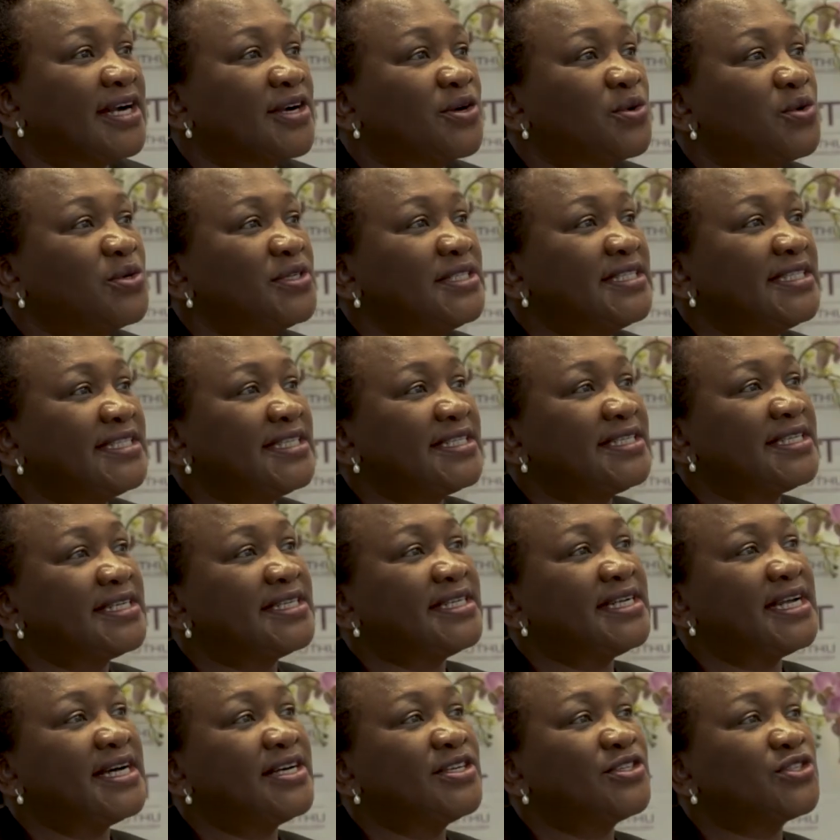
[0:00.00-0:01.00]
considered
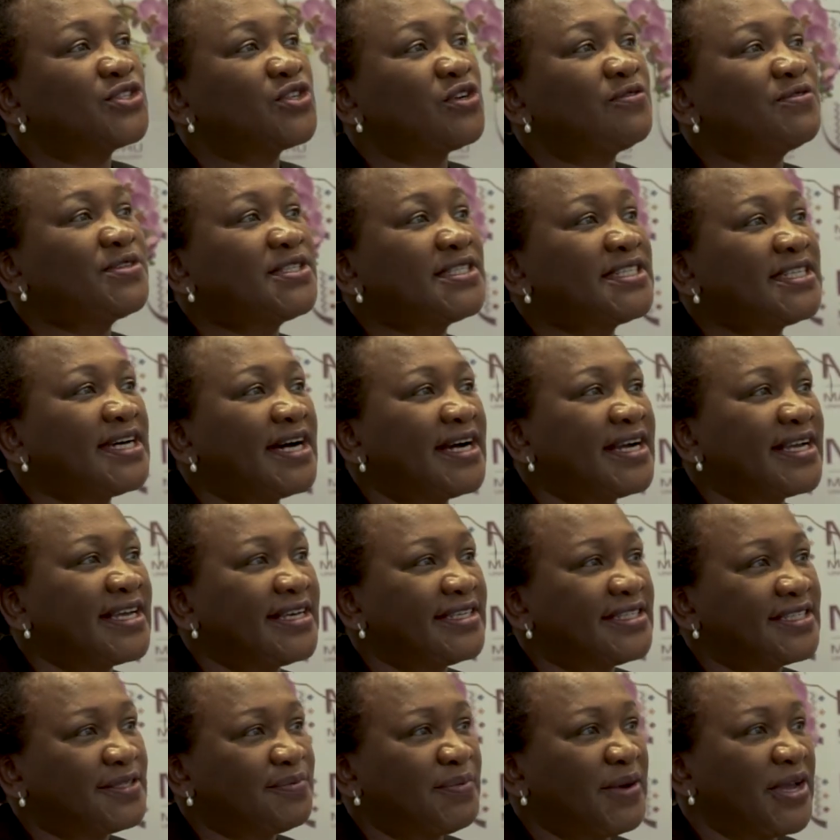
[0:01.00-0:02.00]
soft
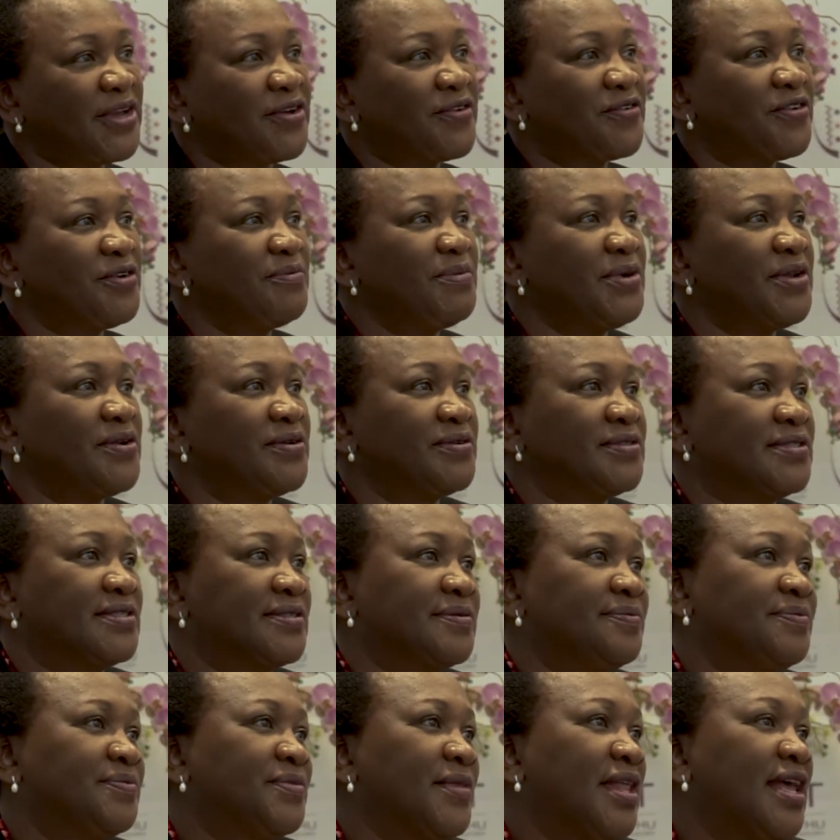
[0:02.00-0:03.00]
targets by criminals.
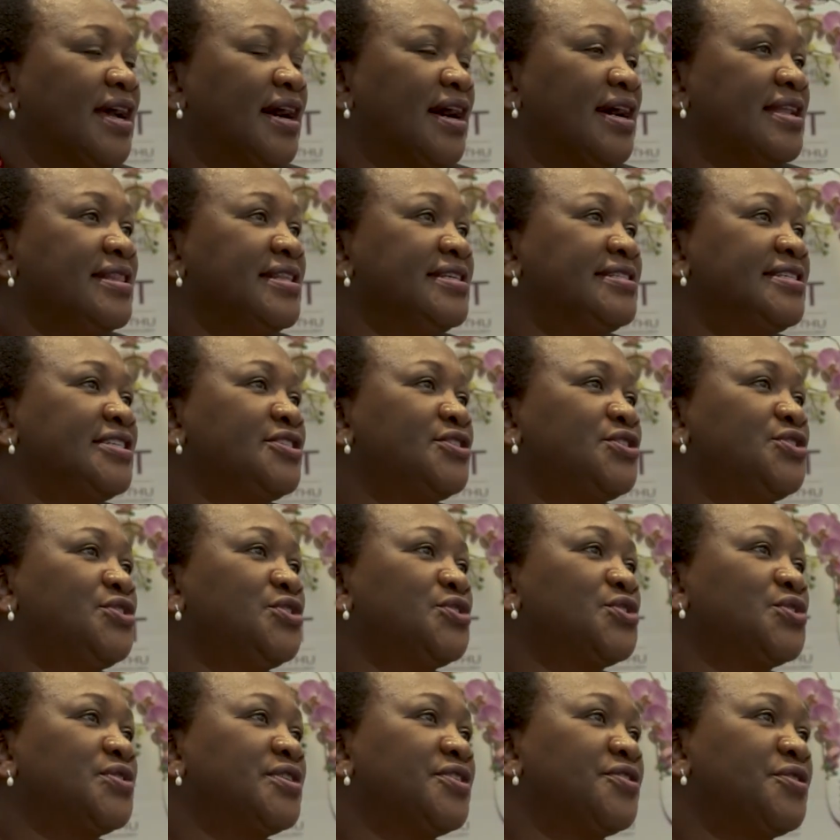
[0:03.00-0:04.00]
And this is due
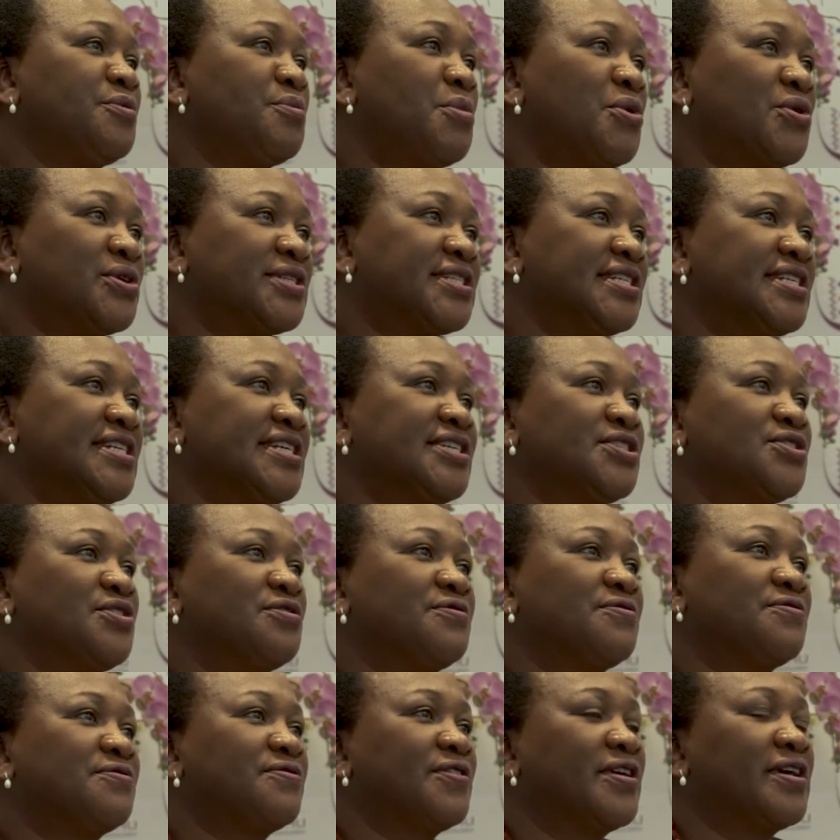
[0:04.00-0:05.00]
to the remoteness of
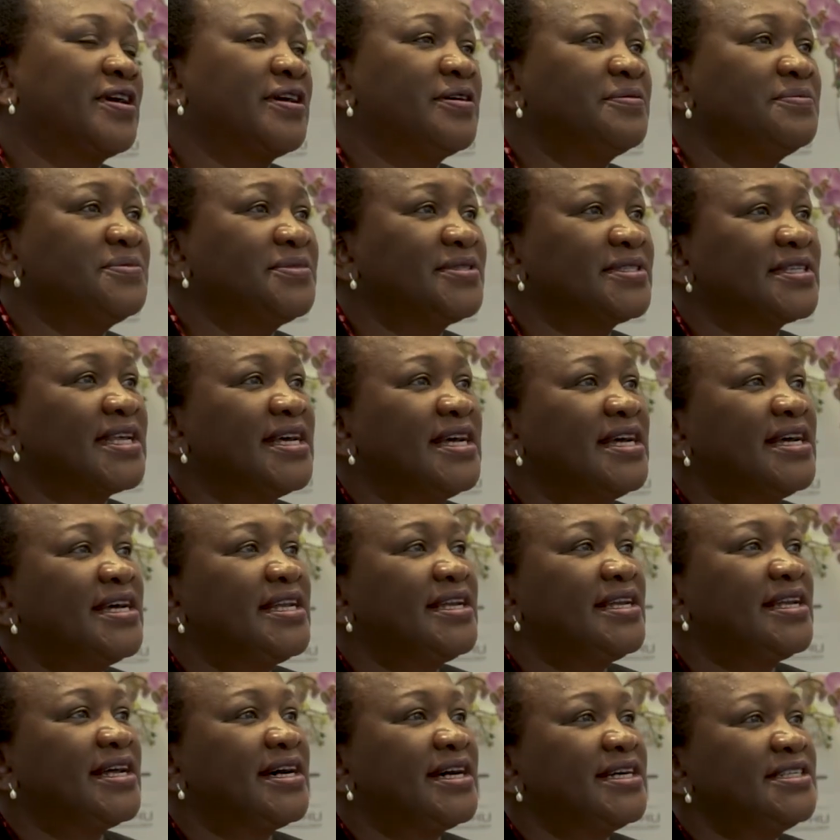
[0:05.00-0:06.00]
farms,
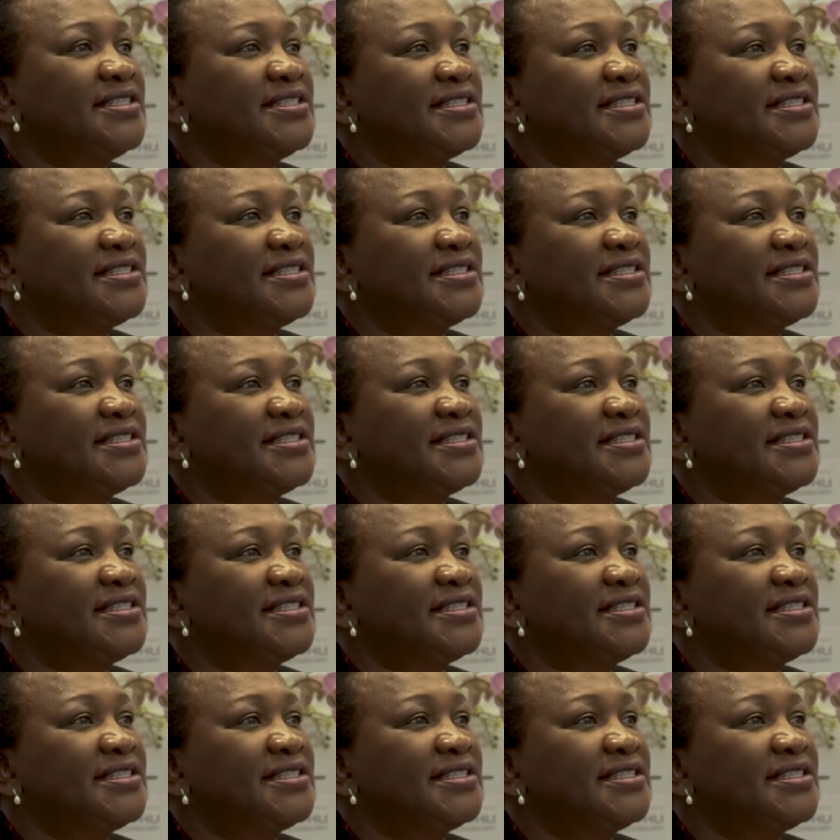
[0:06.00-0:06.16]
large